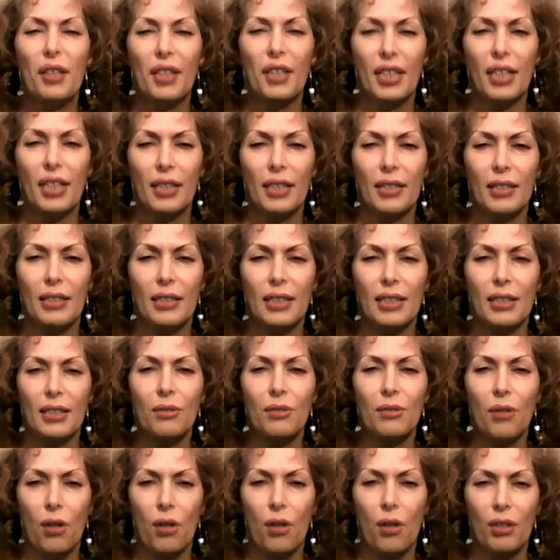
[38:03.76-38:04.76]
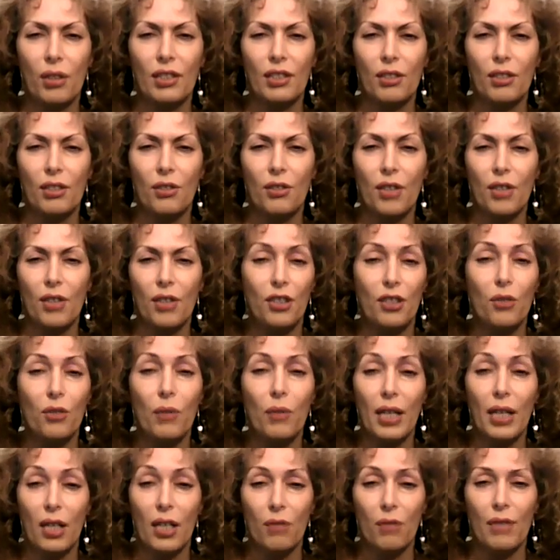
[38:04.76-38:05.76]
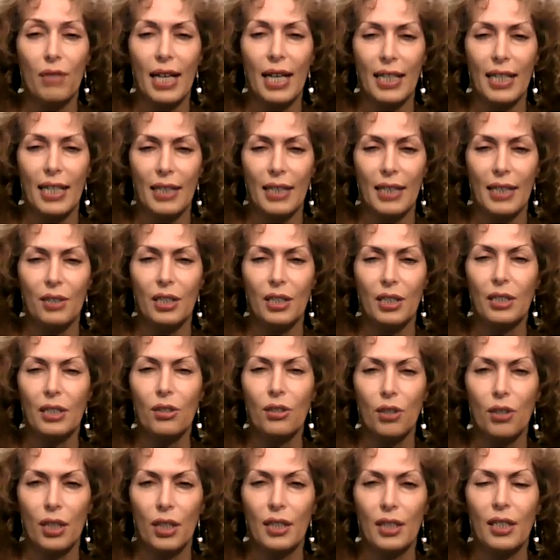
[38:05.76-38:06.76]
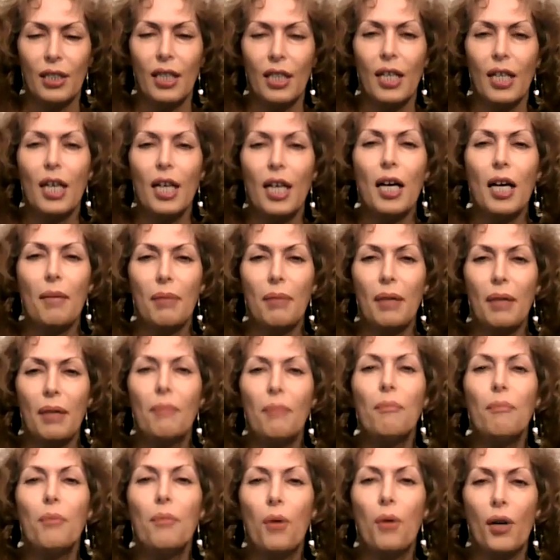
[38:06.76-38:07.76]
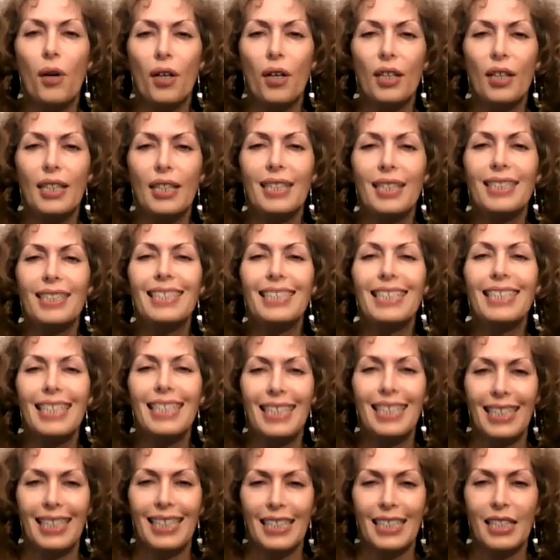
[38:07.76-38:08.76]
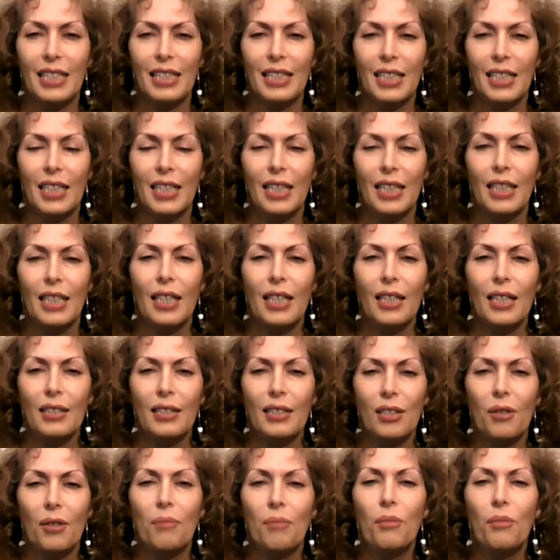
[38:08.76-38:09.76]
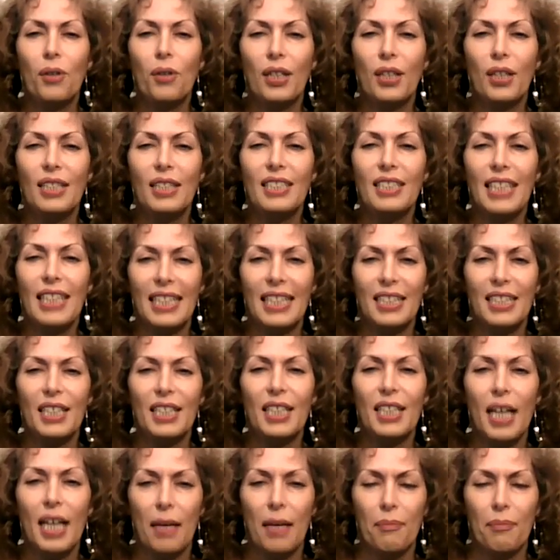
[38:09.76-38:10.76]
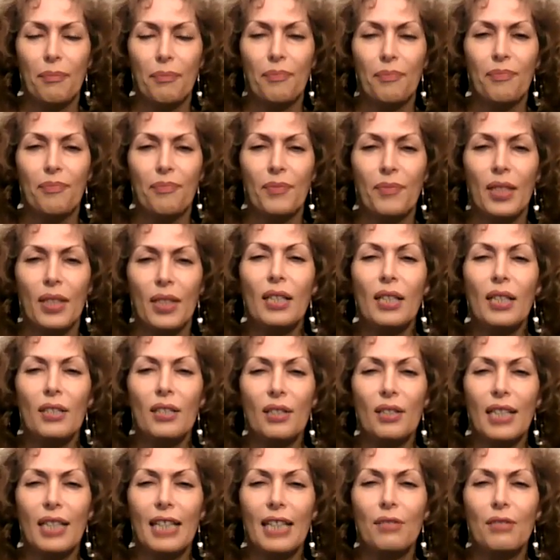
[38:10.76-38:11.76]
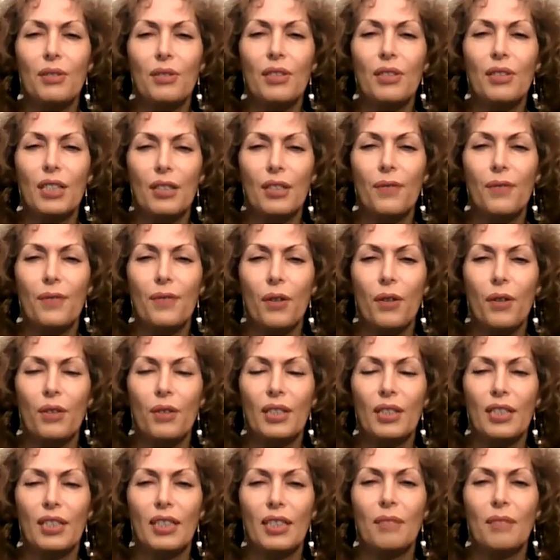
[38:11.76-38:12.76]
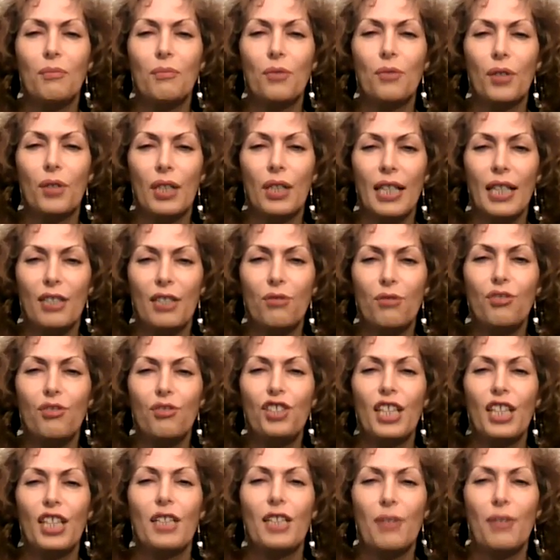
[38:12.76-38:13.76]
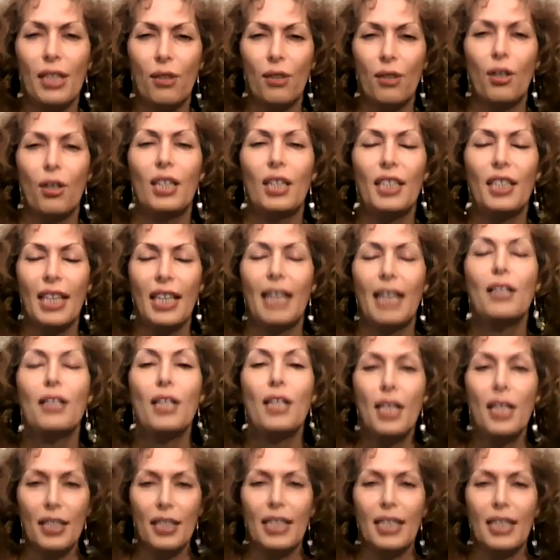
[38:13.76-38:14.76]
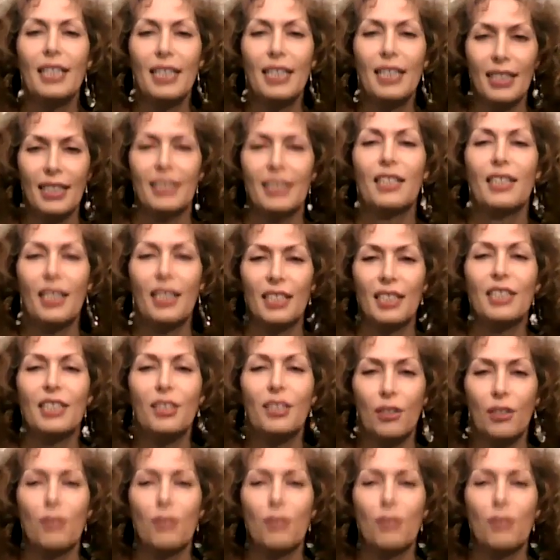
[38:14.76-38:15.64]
things, also. You're on your way already, which is good, but more is needed. So more is yet to come. So that's where you need to focus in more as you generate all of that. Then it starts,